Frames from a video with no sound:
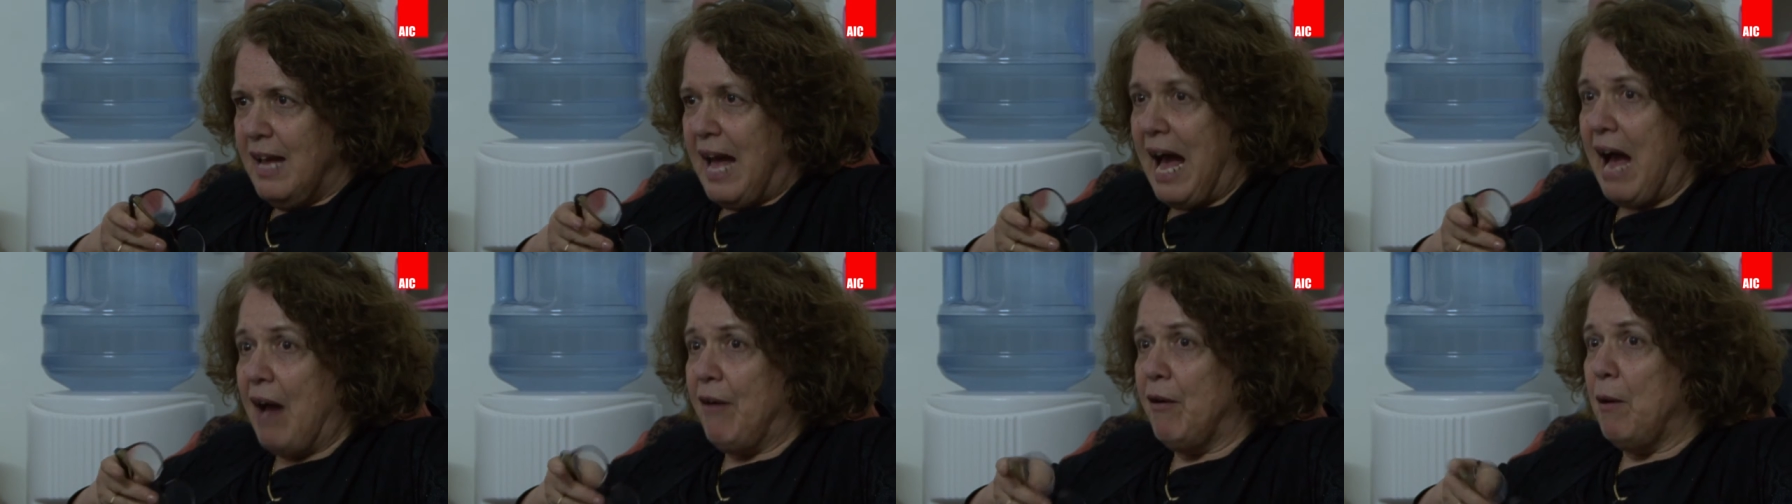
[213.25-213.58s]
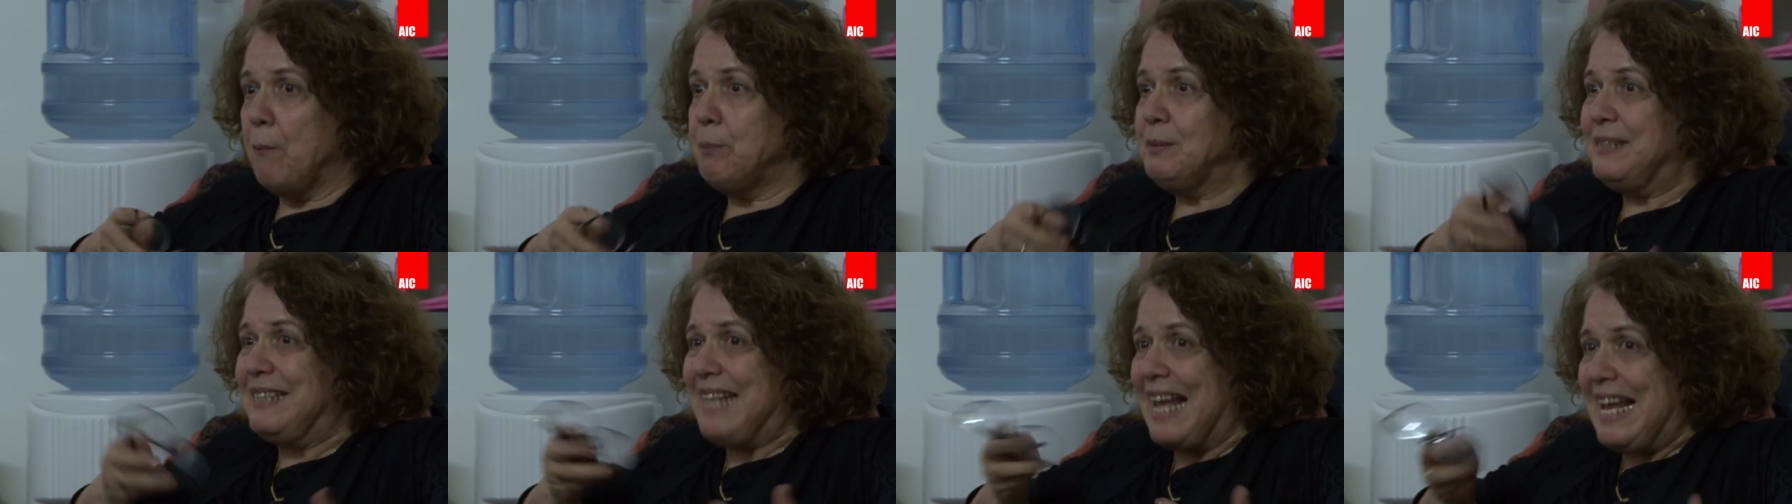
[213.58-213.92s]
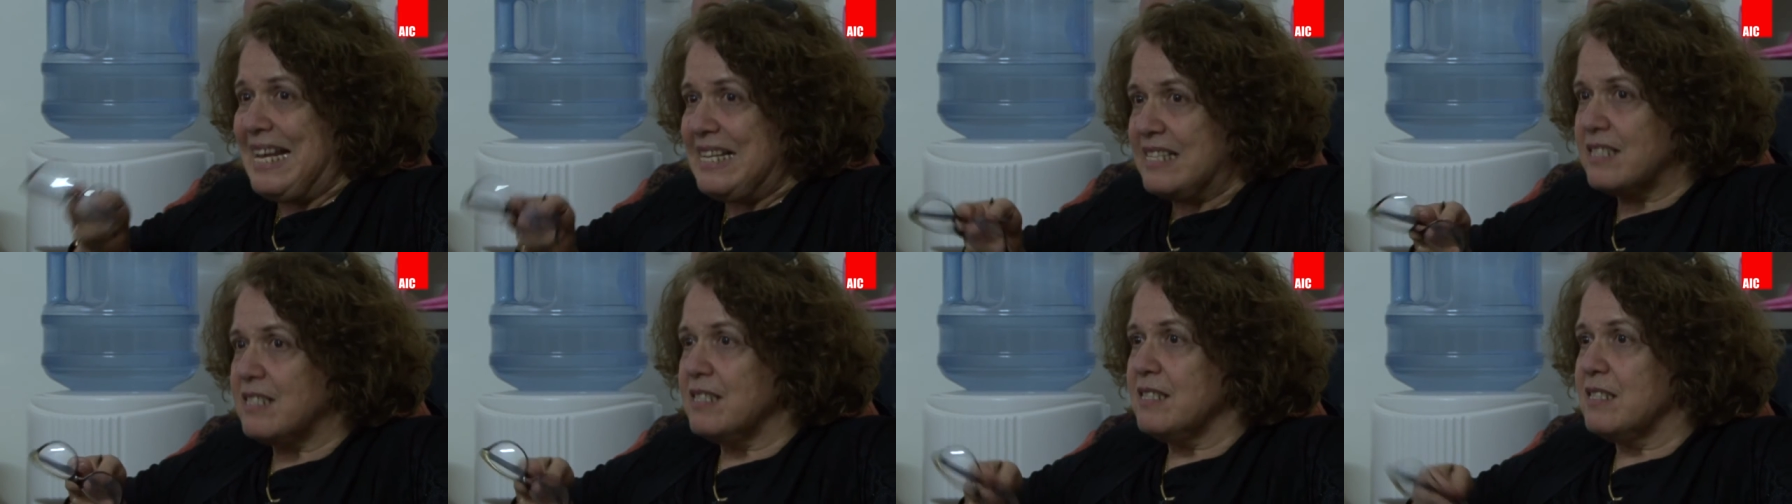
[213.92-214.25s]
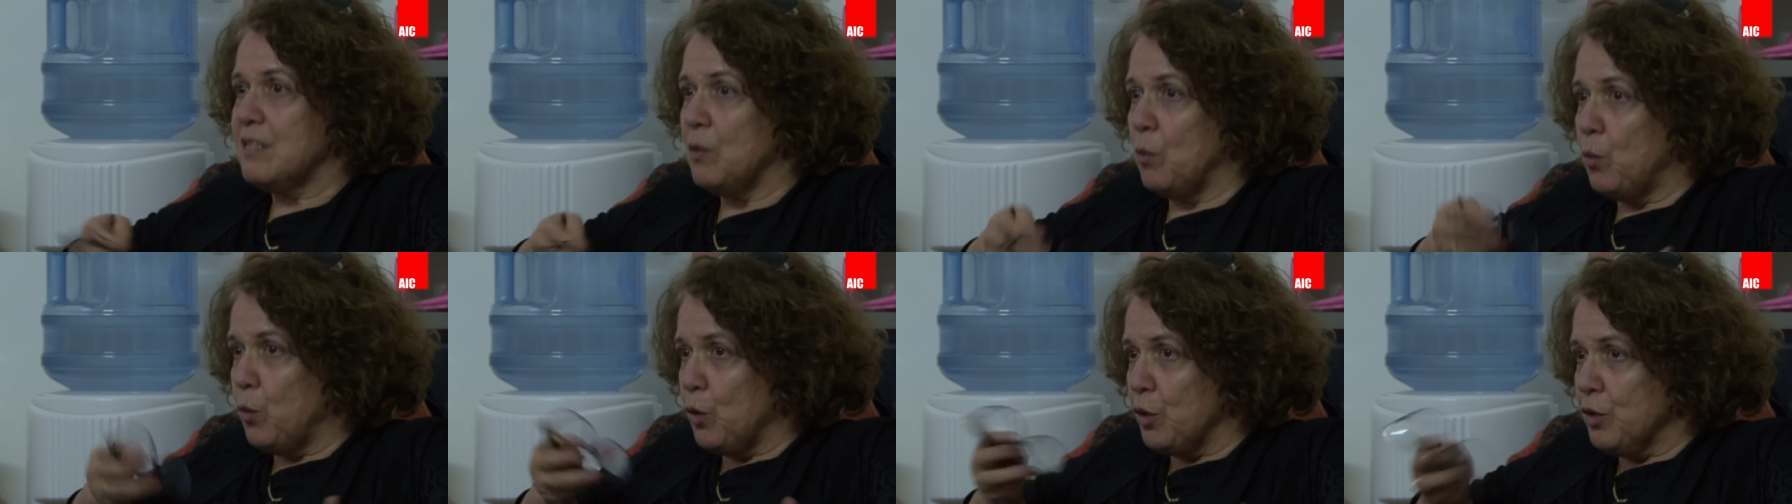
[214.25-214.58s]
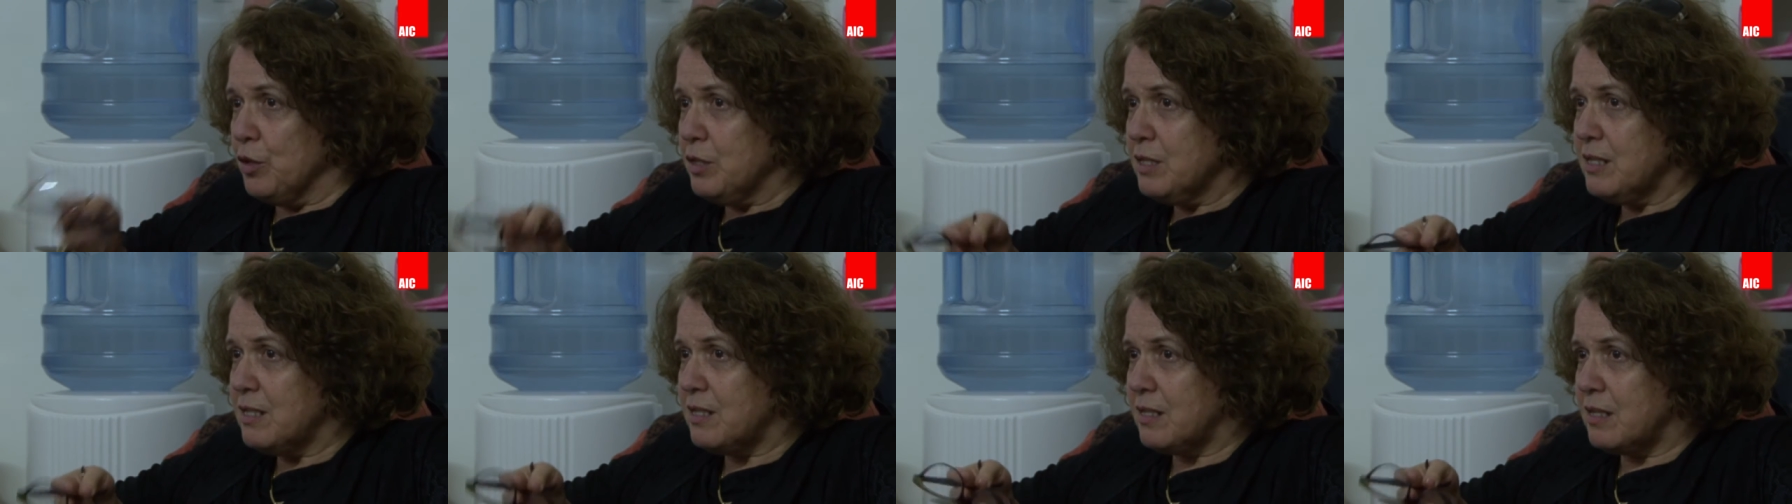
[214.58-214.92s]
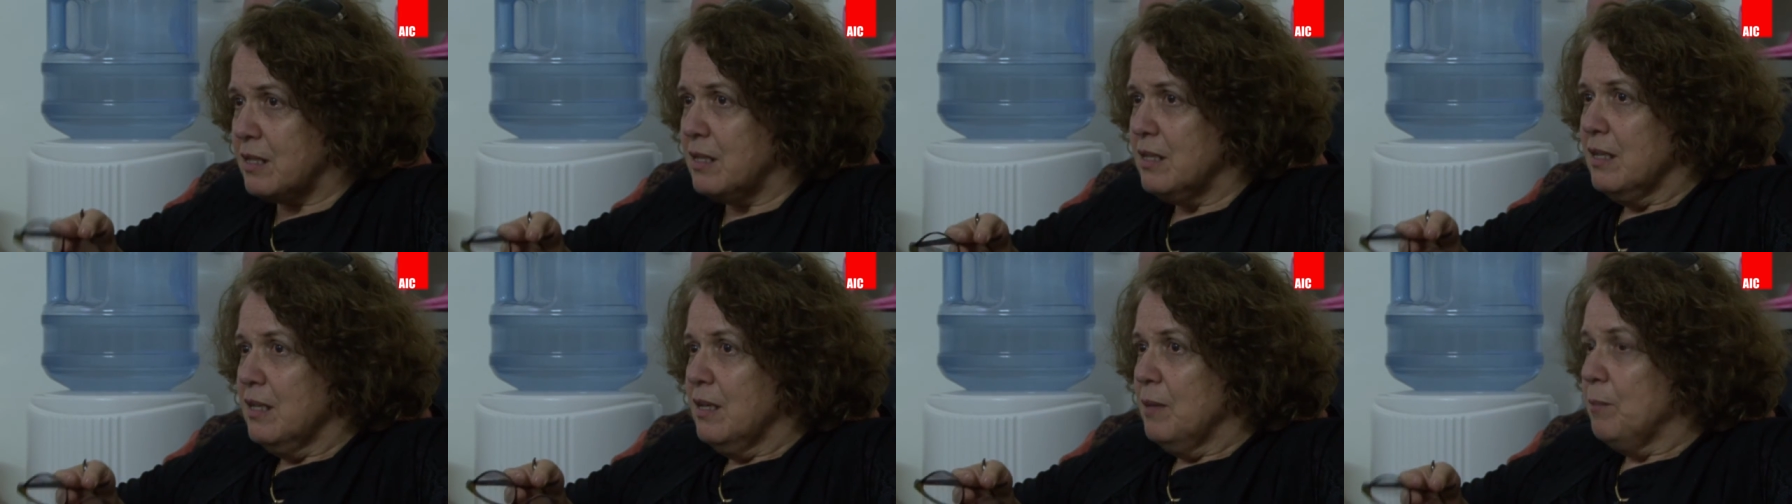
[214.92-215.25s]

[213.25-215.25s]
Arab taste is the worst